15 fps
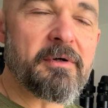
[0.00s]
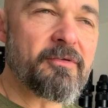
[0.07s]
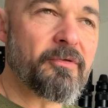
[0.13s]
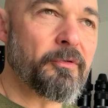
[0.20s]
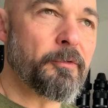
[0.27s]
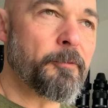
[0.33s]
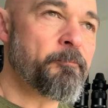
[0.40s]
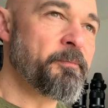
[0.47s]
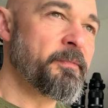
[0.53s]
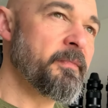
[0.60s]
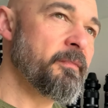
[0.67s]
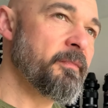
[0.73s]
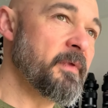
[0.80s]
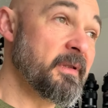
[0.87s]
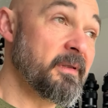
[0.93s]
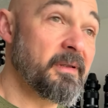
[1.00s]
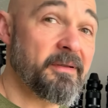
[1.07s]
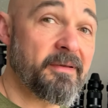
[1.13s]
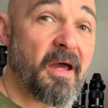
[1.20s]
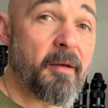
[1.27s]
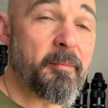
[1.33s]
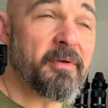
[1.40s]
So, and that
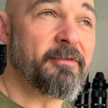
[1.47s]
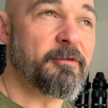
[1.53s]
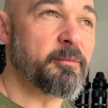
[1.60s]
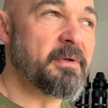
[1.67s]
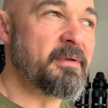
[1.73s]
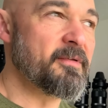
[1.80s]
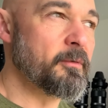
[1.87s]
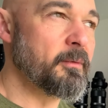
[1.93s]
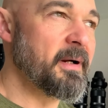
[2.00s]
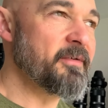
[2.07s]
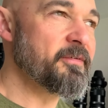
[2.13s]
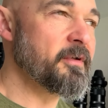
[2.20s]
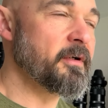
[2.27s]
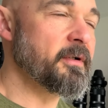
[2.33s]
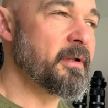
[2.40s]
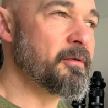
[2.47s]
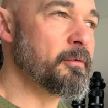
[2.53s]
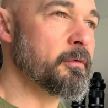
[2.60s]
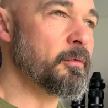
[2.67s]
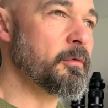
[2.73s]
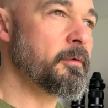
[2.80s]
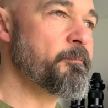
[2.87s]
happened to me. So I started to
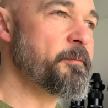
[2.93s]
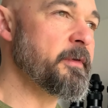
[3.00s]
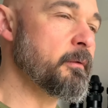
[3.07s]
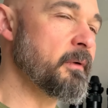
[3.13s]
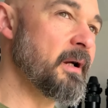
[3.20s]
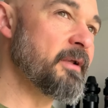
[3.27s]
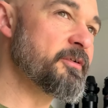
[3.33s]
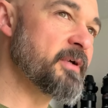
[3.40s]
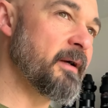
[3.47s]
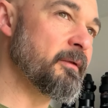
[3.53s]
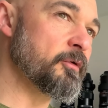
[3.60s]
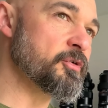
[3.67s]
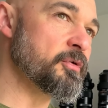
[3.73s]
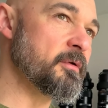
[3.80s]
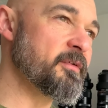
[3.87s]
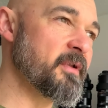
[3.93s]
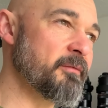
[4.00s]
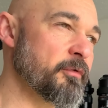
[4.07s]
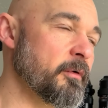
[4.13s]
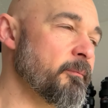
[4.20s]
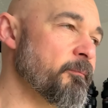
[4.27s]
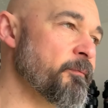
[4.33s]
look, I try to shoot stuff
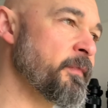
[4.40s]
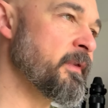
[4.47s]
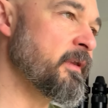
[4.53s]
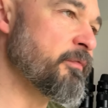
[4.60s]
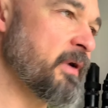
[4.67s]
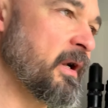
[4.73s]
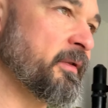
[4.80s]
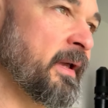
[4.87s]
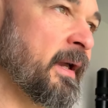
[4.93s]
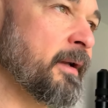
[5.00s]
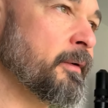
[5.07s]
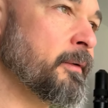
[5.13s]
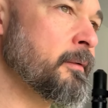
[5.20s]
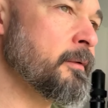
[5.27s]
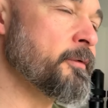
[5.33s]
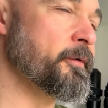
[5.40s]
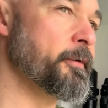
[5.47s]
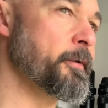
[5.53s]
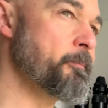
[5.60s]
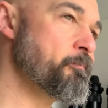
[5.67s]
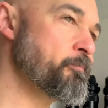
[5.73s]
from different angles, or